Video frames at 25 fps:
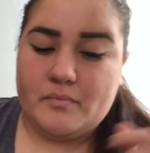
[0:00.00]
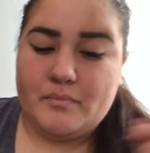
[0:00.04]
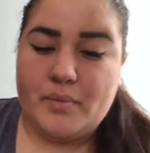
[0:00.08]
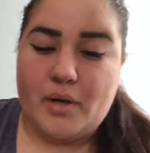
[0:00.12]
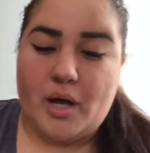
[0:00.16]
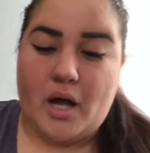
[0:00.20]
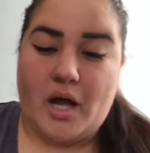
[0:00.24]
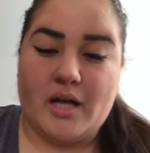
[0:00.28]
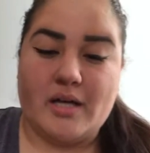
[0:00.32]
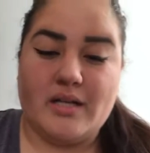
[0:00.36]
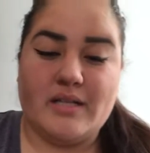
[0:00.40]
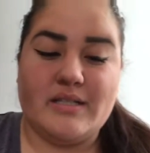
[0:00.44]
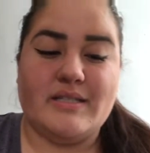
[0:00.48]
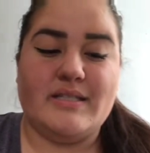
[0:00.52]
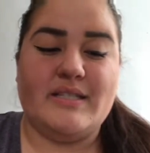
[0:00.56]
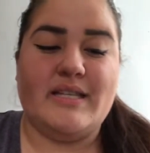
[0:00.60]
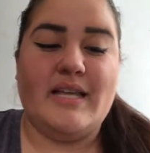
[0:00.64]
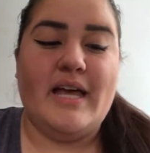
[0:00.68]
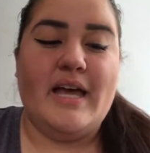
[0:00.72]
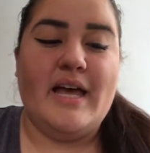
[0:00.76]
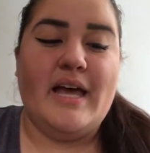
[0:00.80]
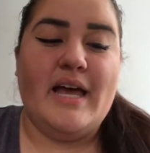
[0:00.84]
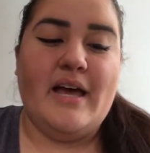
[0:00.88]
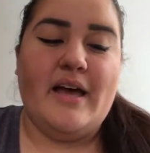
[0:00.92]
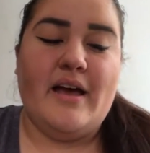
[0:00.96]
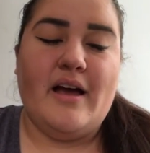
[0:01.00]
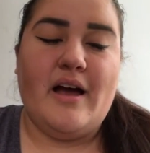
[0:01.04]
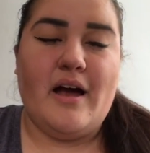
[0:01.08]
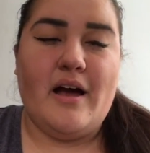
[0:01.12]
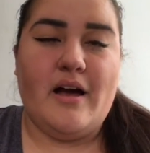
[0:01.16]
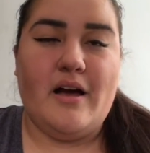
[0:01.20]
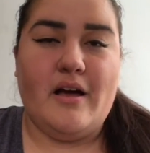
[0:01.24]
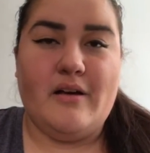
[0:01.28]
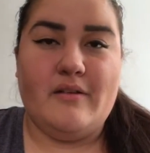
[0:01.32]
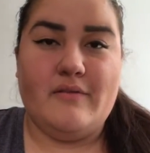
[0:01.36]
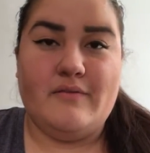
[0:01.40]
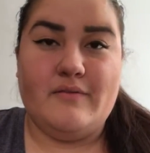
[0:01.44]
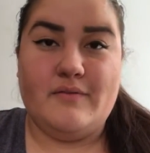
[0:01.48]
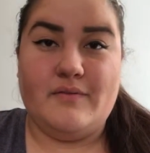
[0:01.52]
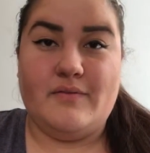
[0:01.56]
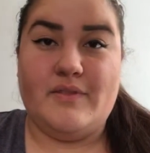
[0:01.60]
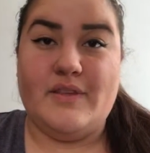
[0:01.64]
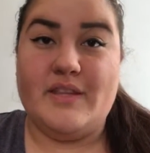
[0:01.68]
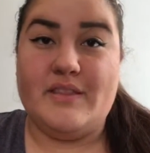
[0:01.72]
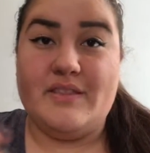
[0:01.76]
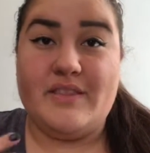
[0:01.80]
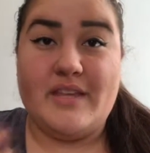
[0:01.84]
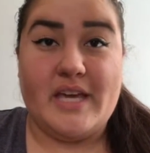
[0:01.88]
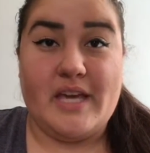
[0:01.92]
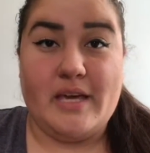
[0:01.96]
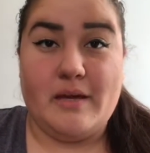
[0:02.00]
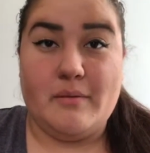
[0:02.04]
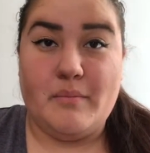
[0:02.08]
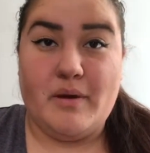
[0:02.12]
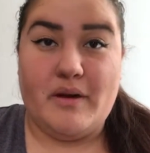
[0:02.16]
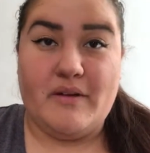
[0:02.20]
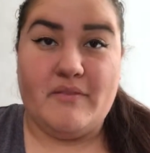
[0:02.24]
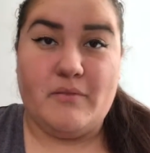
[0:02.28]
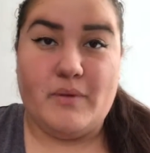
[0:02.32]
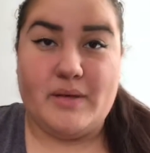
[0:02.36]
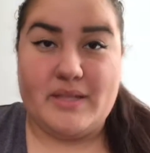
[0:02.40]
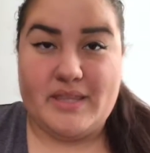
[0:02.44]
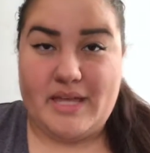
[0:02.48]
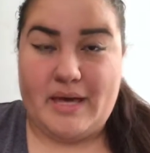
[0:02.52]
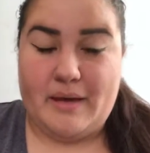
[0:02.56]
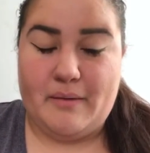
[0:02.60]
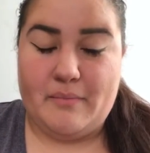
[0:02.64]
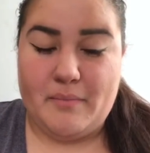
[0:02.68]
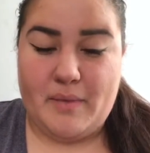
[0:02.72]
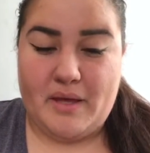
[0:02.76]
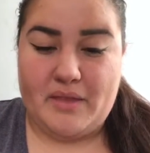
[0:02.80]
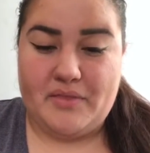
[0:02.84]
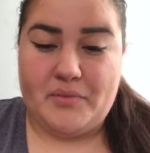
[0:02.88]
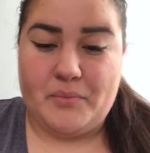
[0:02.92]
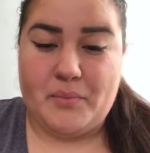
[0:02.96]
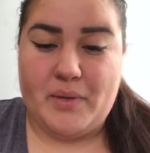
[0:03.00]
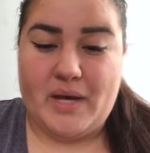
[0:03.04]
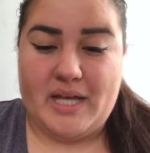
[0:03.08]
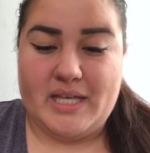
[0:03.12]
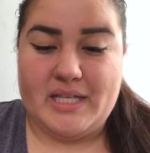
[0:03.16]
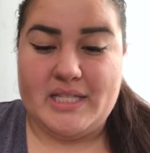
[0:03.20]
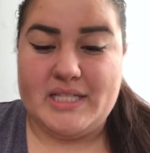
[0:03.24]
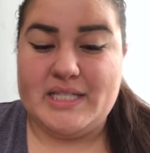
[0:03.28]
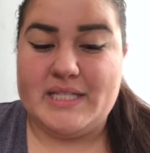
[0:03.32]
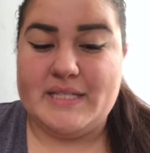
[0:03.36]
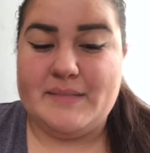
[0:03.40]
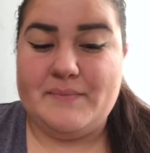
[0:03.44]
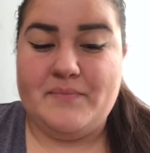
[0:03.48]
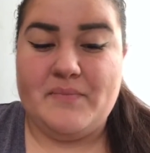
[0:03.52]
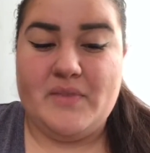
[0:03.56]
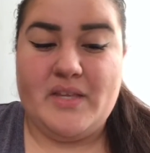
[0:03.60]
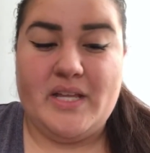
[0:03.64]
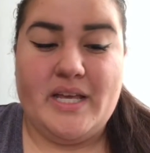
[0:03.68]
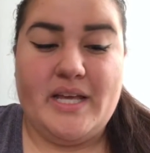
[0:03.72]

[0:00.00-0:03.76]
box of the theme of what that month was.